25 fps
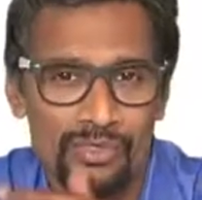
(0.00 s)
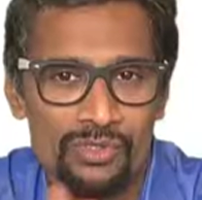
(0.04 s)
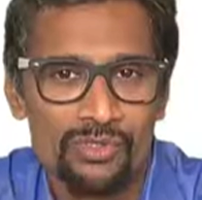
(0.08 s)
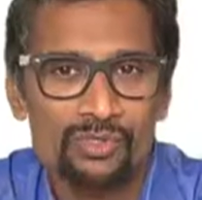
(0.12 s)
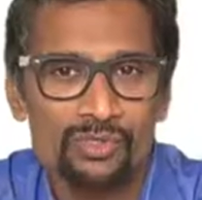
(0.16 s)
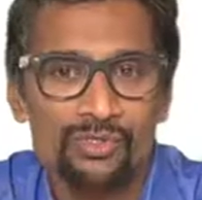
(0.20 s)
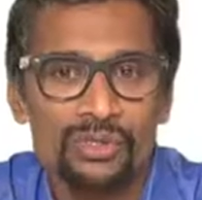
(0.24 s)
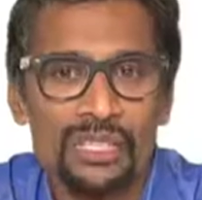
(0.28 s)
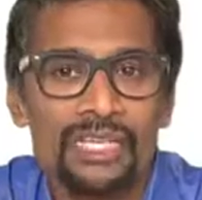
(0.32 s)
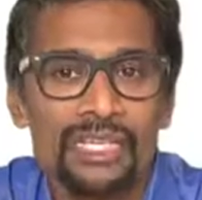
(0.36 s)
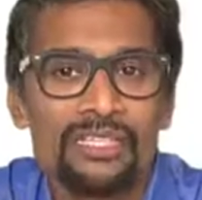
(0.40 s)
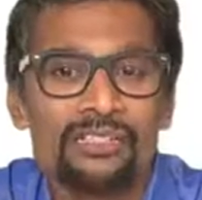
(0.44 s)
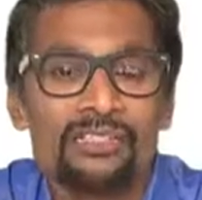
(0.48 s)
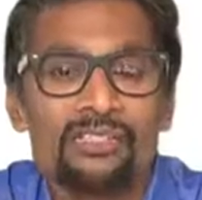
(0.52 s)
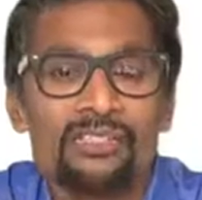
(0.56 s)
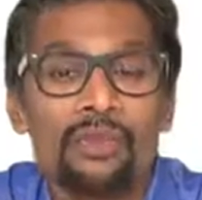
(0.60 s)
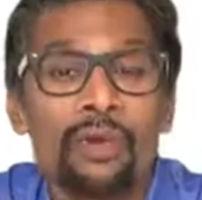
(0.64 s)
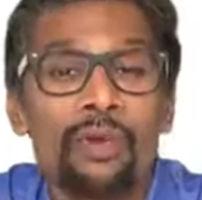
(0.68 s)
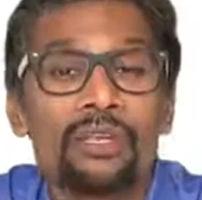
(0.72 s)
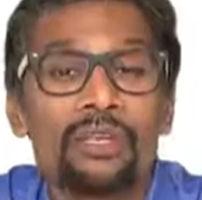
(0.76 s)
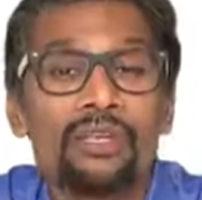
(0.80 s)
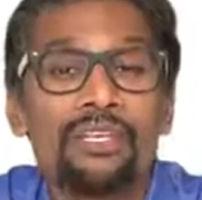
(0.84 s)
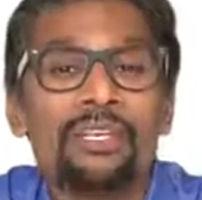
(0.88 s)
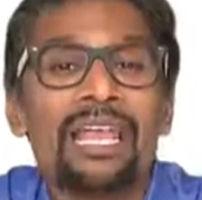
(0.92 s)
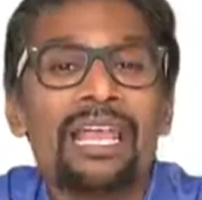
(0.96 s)
So that is
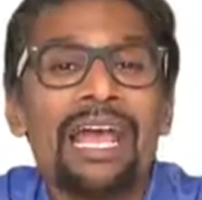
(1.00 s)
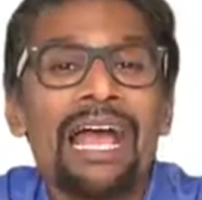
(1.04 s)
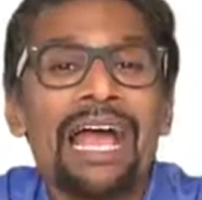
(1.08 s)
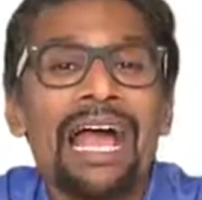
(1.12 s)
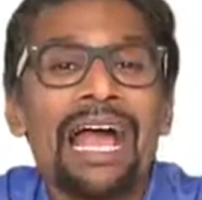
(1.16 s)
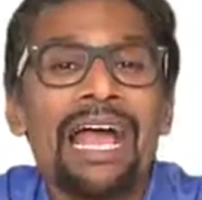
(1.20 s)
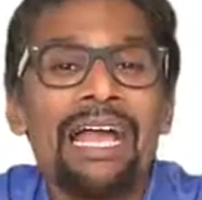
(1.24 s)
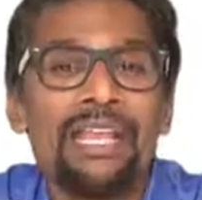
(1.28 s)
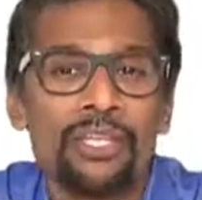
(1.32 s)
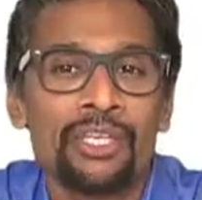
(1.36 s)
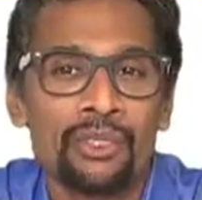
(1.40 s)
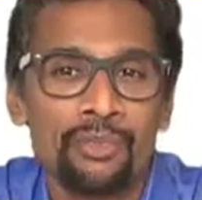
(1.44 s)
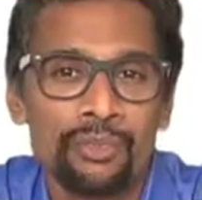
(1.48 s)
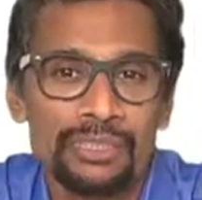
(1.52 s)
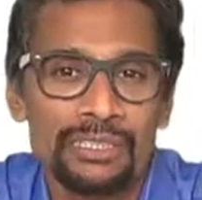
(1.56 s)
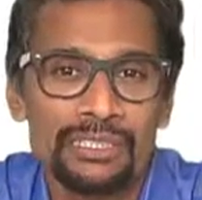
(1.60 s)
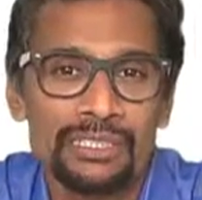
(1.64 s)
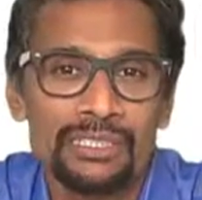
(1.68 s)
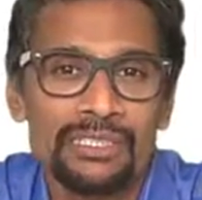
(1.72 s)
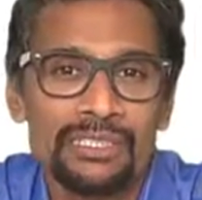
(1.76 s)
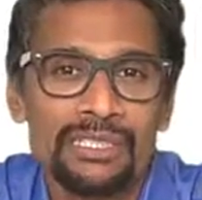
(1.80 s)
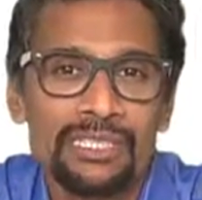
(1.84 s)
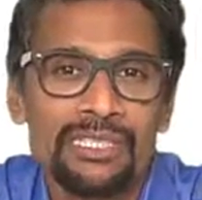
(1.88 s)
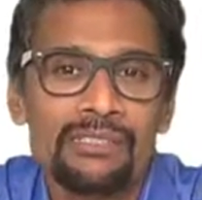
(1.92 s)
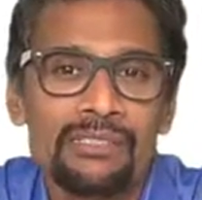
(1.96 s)
called an
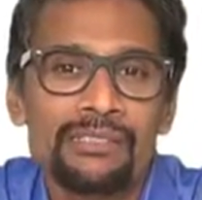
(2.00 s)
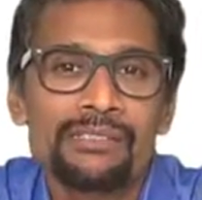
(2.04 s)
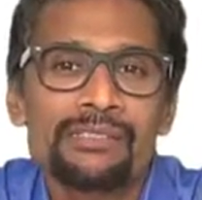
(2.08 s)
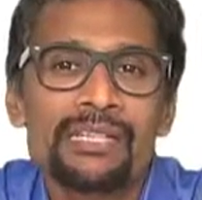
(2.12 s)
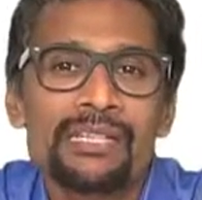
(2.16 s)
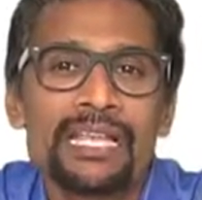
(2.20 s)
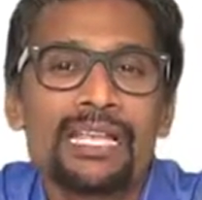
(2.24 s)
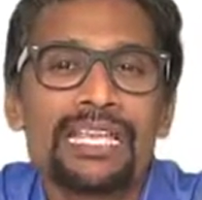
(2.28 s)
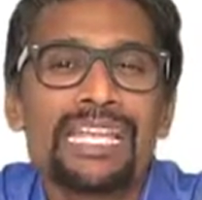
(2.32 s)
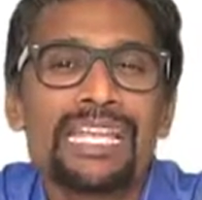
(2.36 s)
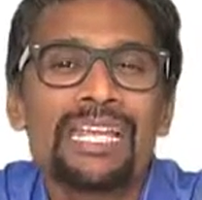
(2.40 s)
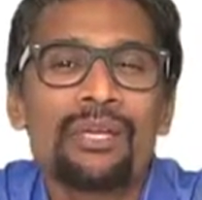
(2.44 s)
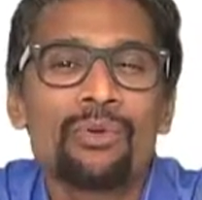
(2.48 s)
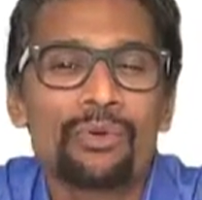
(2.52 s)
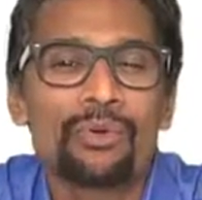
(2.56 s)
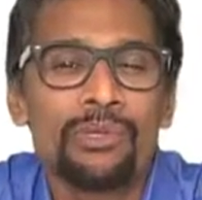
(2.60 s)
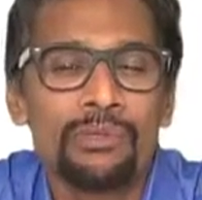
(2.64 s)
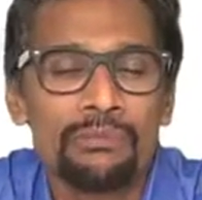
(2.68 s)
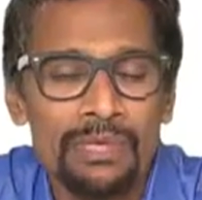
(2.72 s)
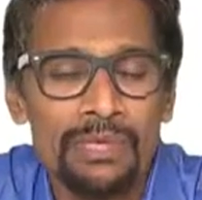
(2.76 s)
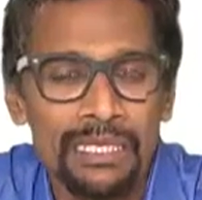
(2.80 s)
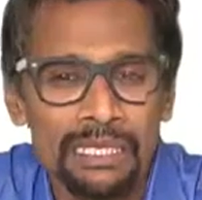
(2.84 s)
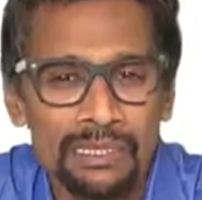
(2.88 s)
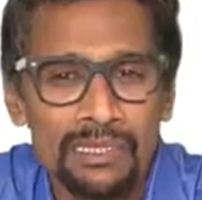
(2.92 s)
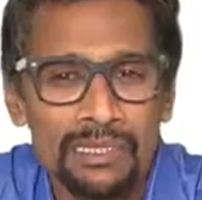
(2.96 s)
annuity. That is an equal
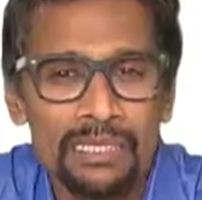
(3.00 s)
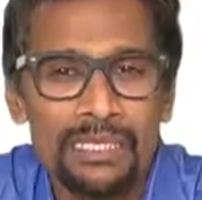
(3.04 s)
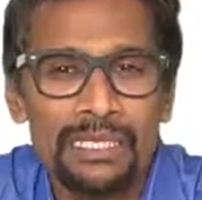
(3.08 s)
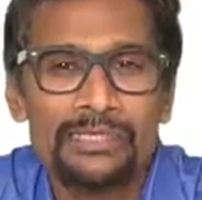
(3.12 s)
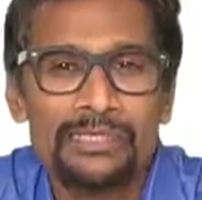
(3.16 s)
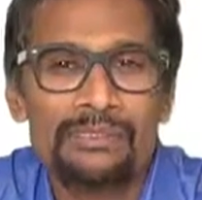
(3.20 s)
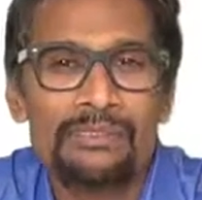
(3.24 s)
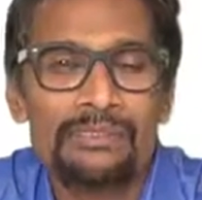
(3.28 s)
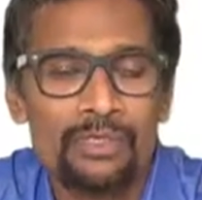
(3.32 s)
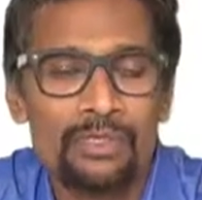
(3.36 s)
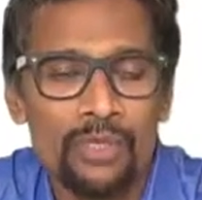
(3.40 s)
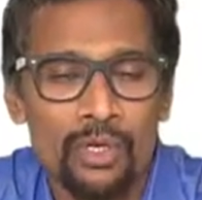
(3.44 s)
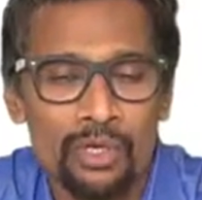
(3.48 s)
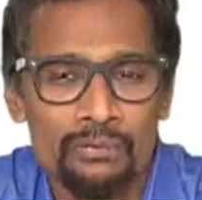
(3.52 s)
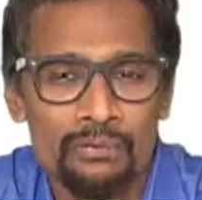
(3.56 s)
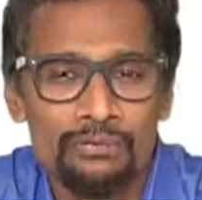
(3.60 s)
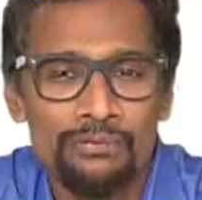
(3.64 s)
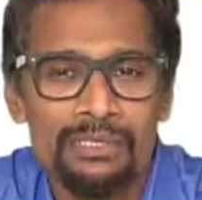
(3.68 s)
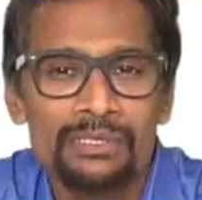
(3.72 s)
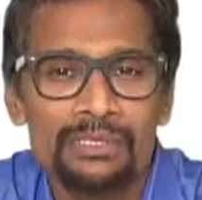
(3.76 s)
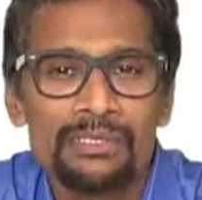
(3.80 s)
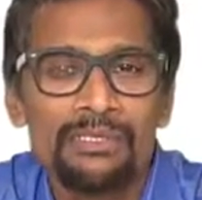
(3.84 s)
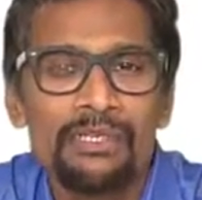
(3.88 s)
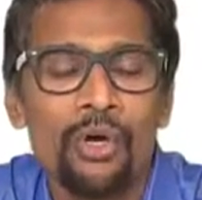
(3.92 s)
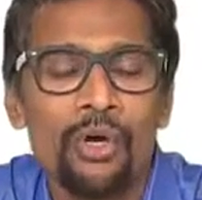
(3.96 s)
monthly
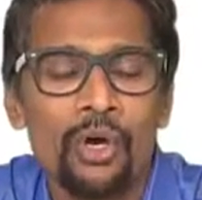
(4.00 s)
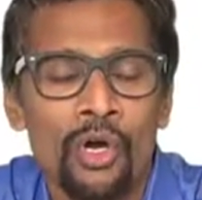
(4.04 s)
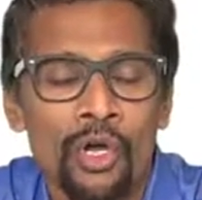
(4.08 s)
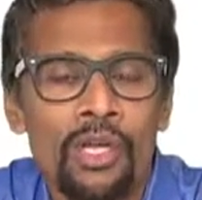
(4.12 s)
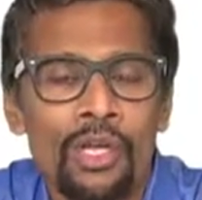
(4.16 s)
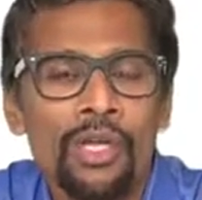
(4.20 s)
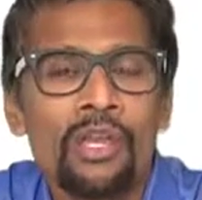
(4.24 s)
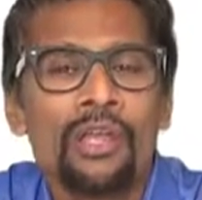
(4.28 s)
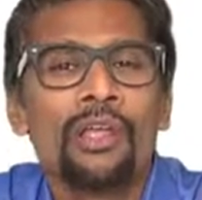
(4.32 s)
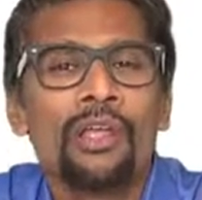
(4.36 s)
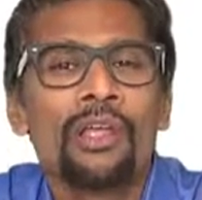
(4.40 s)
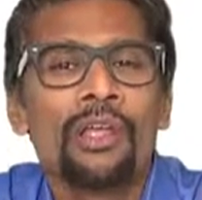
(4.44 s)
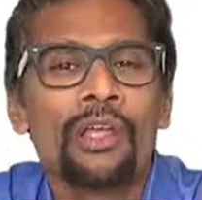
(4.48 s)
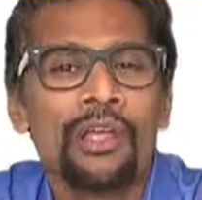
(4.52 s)
installment or